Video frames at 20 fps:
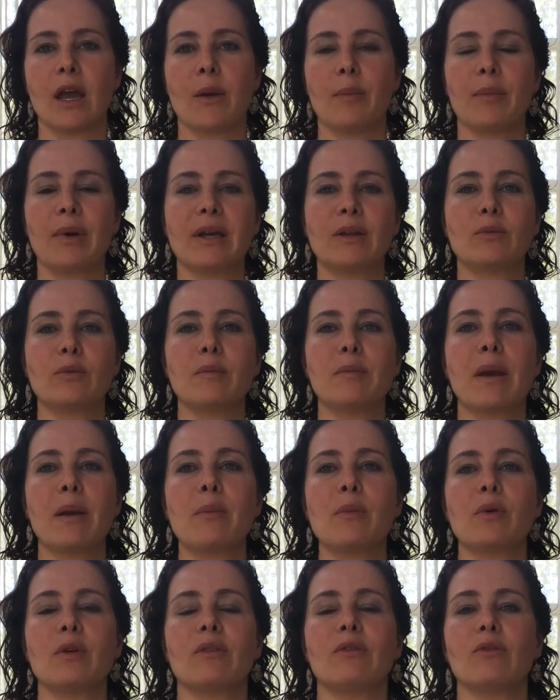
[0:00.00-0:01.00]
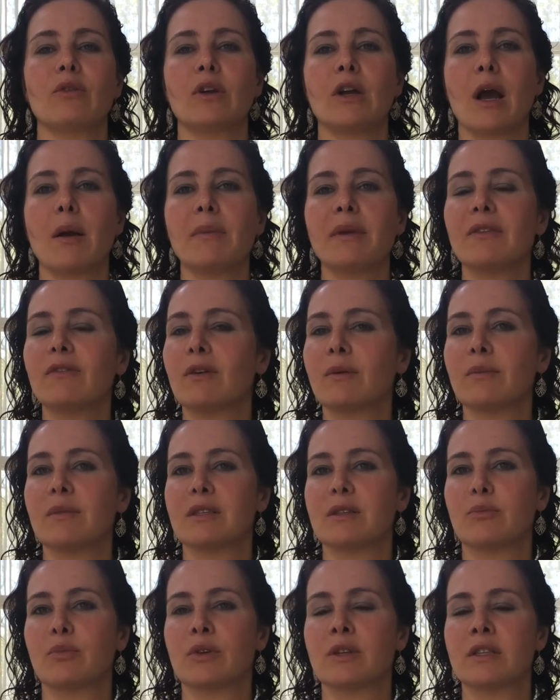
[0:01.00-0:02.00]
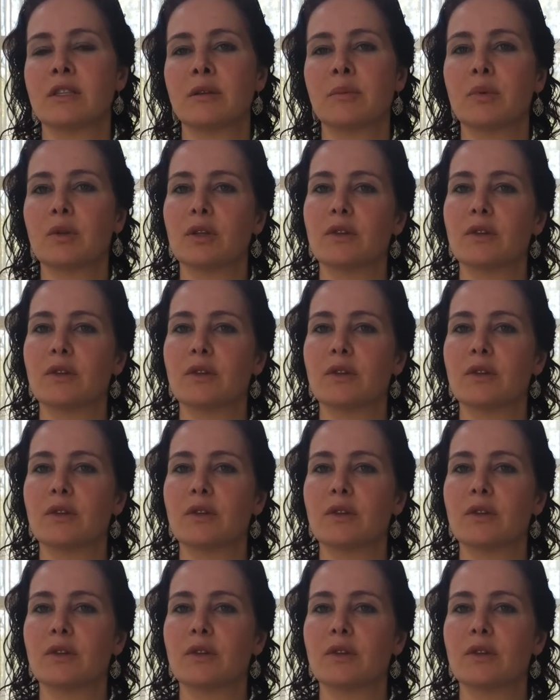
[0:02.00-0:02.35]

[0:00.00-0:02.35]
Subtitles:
But remember, if we're coming from this principle